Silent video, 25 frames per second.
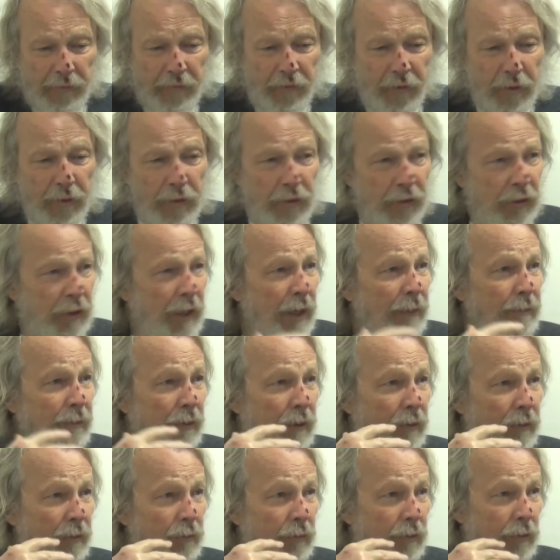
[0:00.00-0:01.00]
few
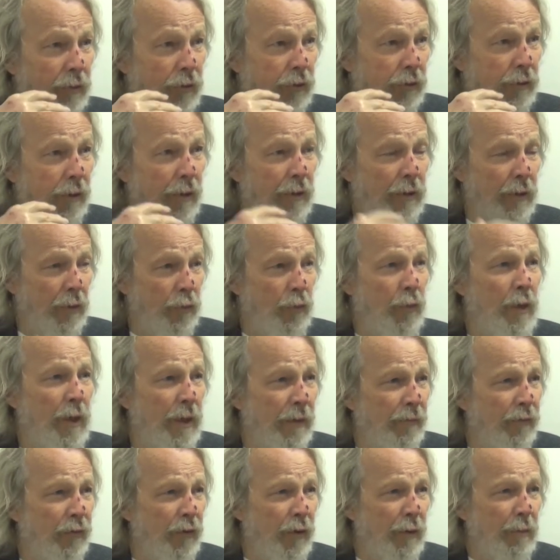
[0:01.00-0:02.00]
steps of starting to
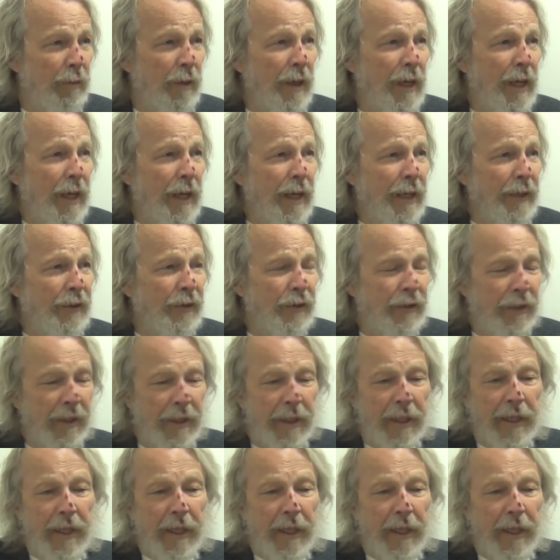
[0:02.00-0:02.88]
run full blast,